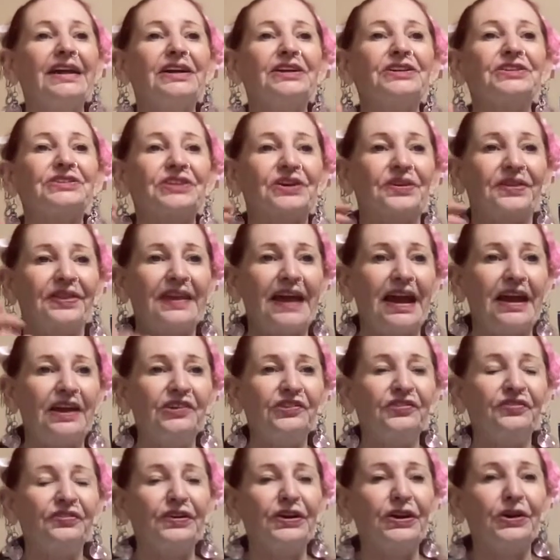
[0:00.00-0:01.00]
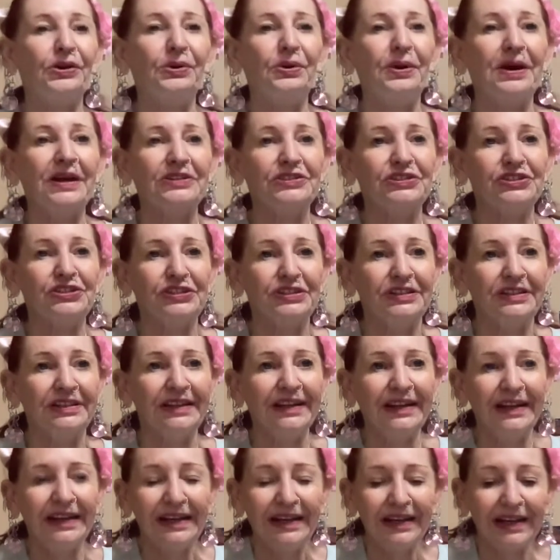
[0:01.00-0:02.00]
So thanks for your
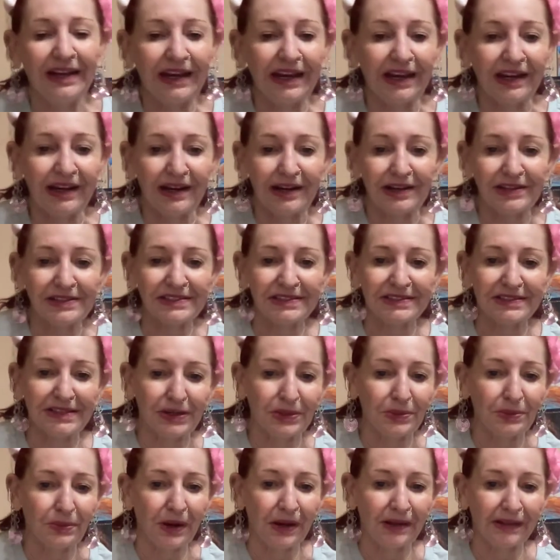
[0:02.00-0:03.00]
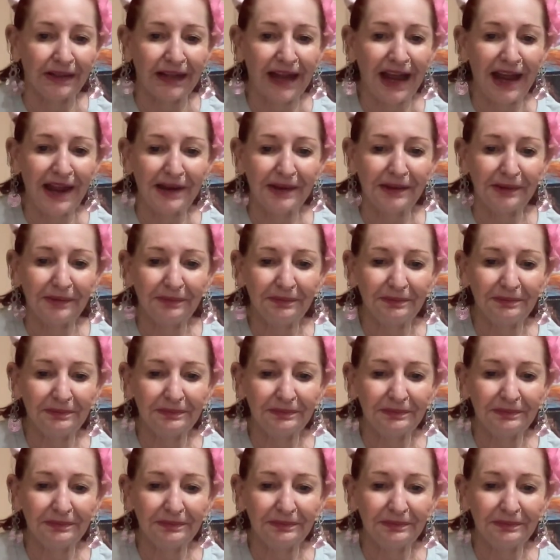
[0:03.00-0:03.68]
question, and I'll see you online.